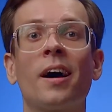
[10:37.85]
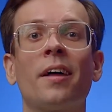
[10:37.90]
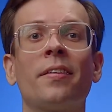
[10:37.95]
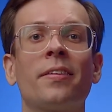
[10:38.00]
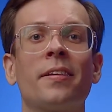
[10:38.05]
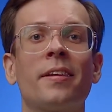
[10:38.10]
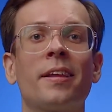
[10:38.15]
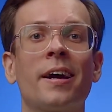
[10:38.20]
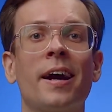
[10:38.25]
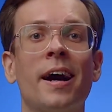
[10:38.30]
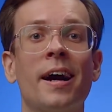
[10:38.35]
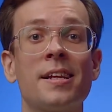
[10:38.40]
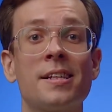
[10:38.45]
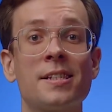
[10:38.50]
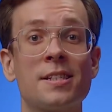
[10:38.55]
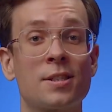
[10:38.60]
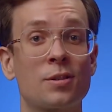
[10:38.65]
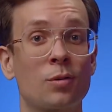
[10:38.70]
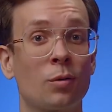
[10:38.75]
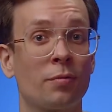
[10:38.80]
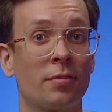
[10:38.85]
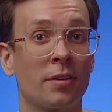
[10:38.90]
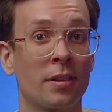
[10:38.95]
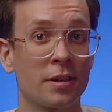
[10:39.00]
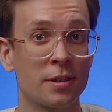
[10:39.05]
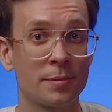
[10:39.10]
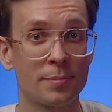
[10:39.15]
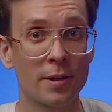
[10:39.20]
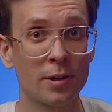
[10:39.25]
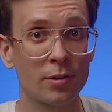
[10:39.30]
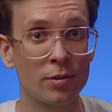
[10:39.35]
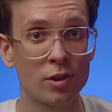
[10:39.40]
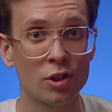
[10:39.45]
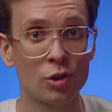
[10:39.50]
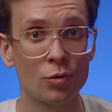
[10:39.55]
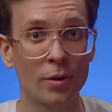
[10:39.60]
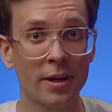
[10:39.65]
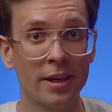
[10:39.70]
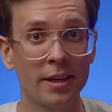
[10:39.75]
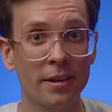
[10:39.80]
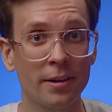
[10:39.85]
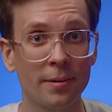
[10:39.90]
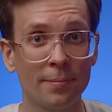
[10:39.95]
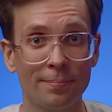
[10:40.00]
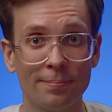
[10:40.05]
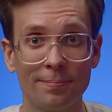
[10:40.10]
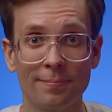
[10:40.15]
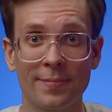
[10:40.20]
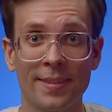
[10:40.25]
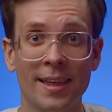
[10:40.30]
under the guidance of an experienced trader,